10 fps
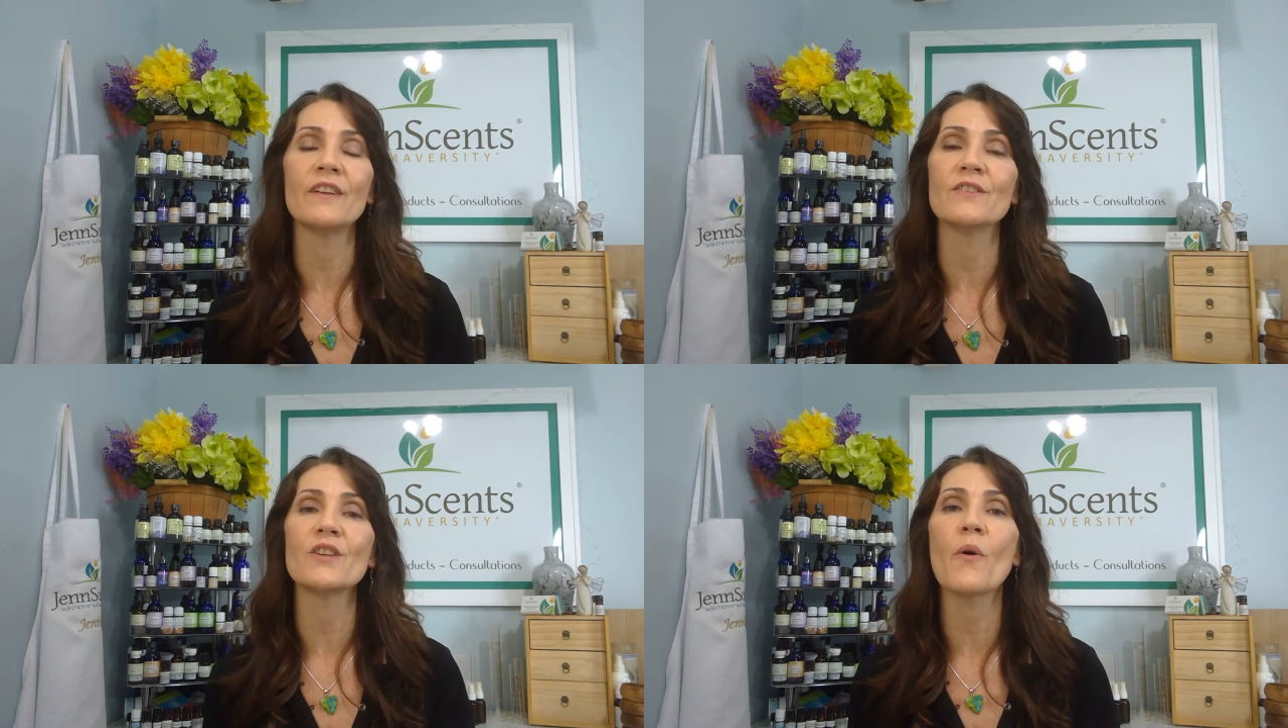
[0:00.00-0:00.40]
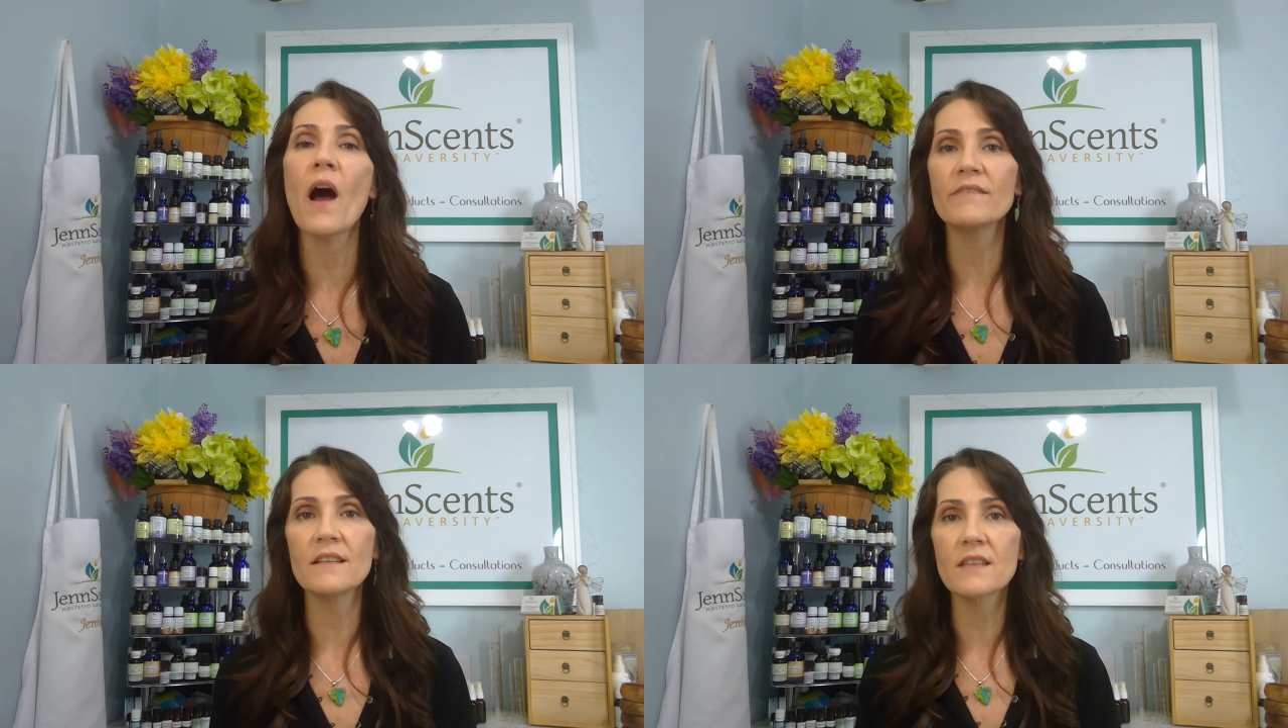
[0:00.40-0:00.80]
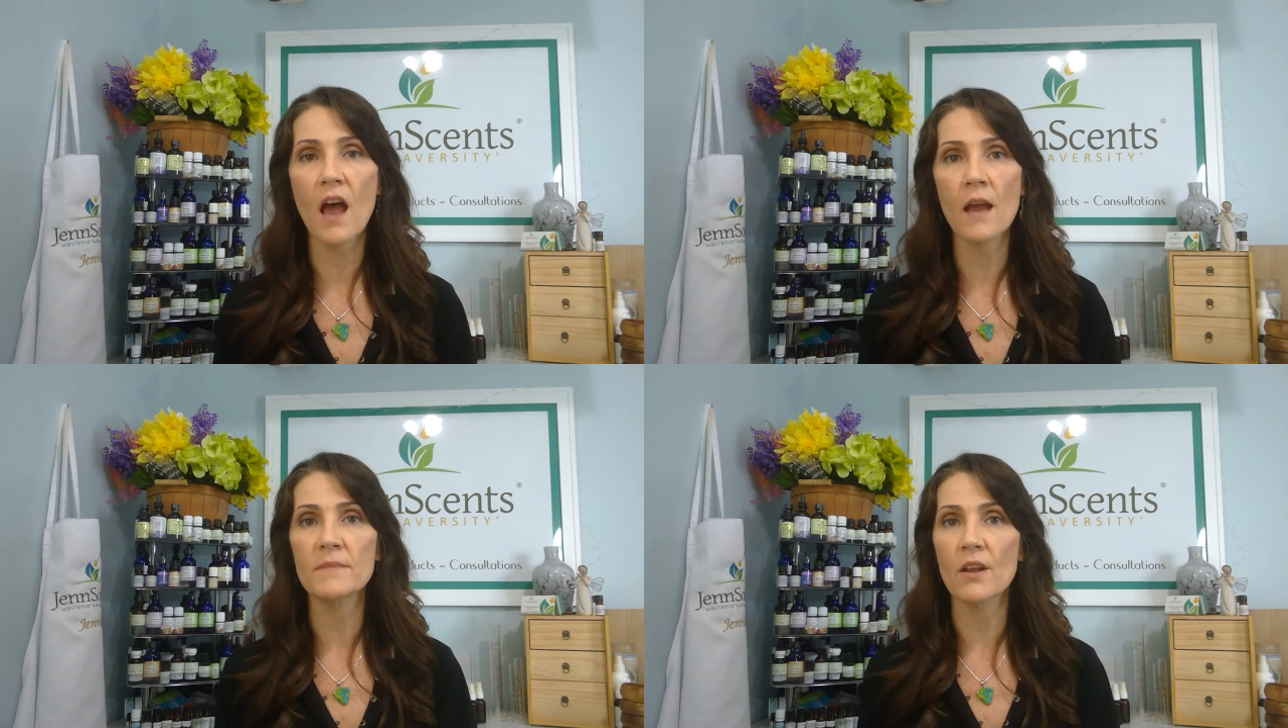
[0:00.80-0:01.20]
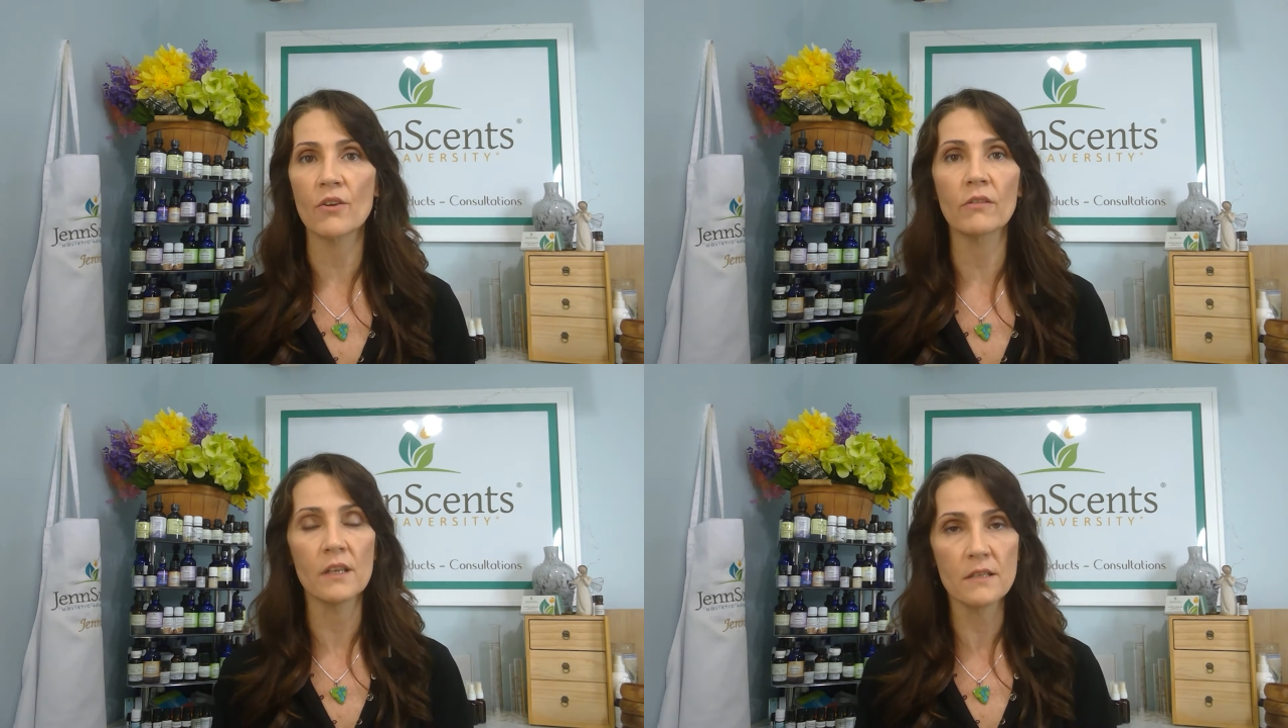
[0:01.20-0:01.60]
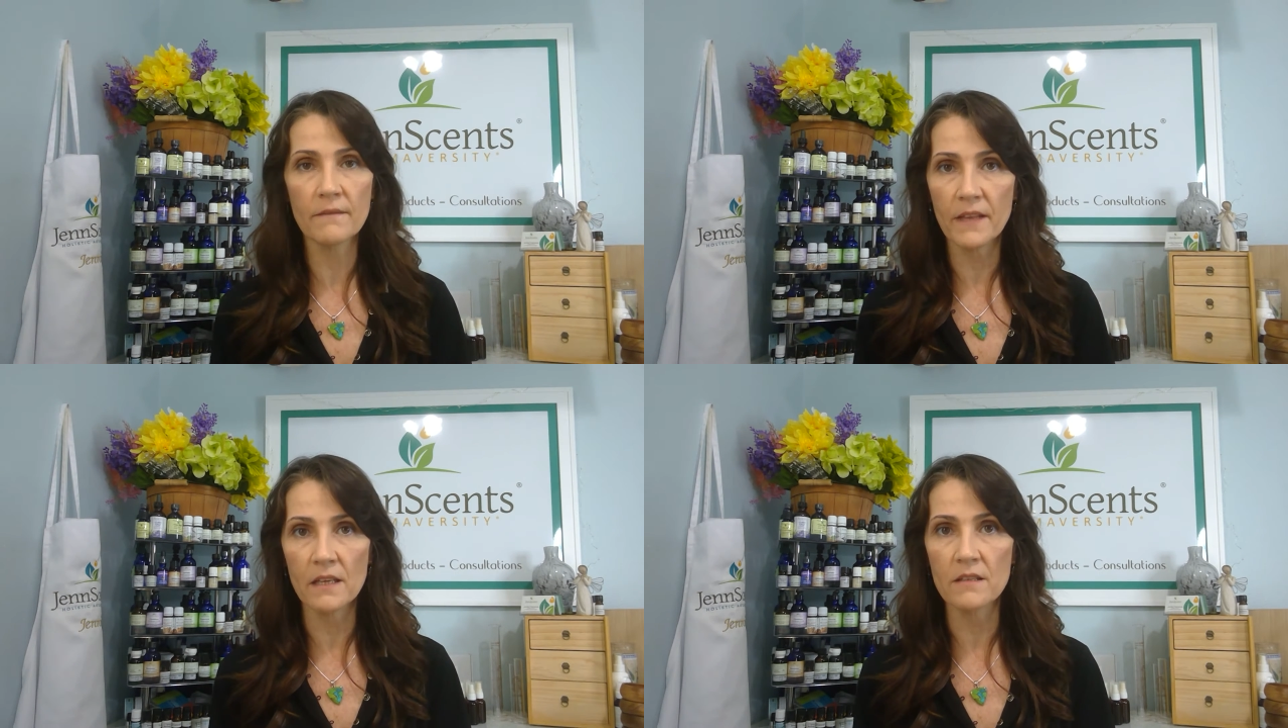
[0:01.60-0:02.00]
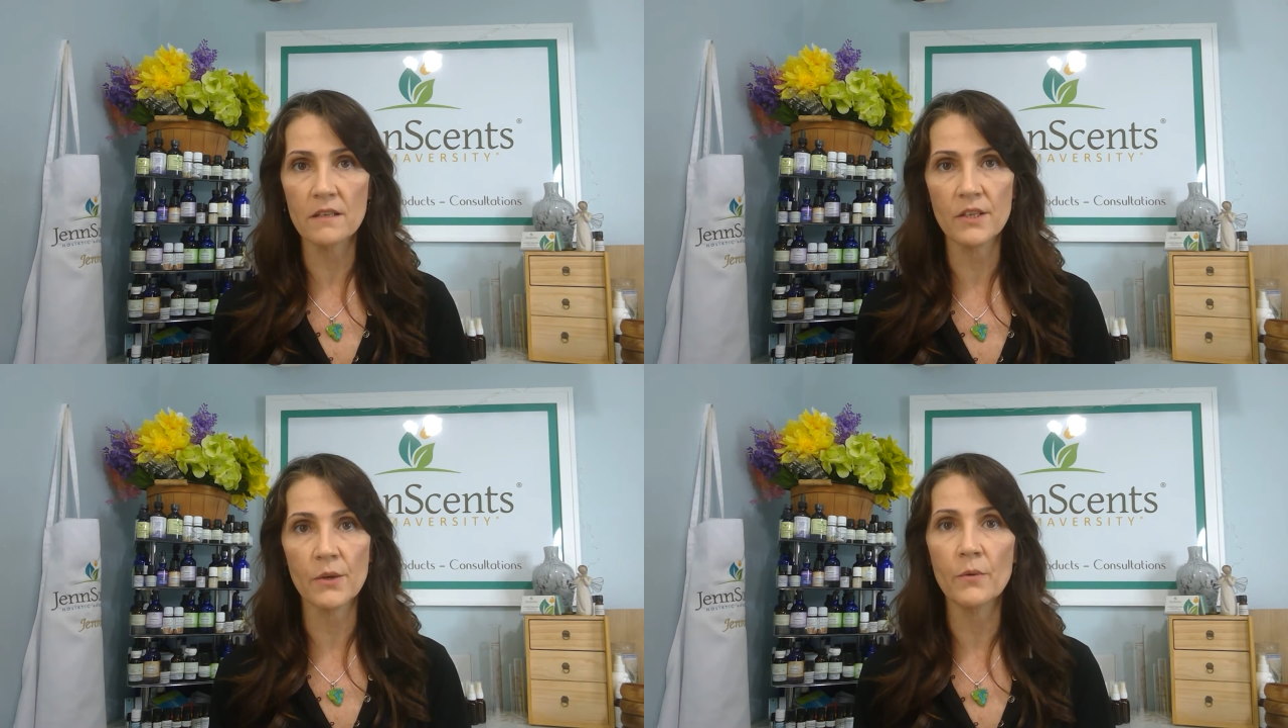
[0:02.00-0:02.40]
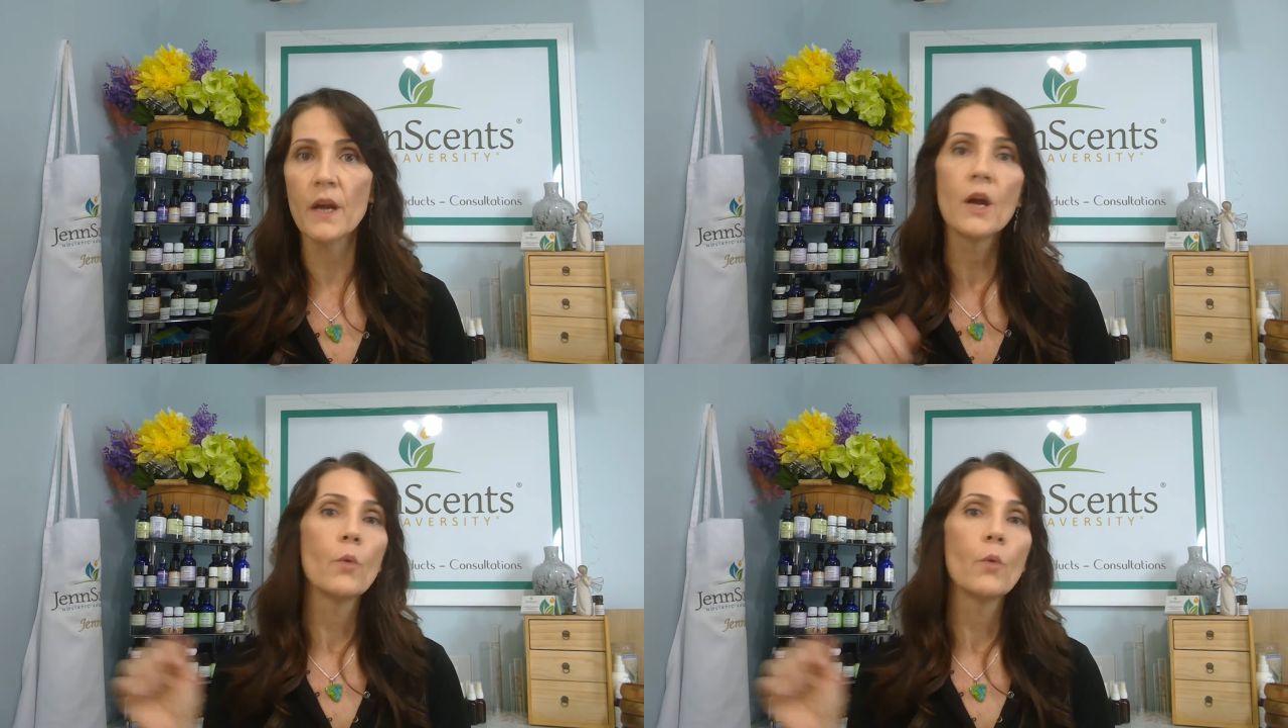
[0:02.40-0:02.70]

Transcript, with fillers: and so oftentimes on our list of things to do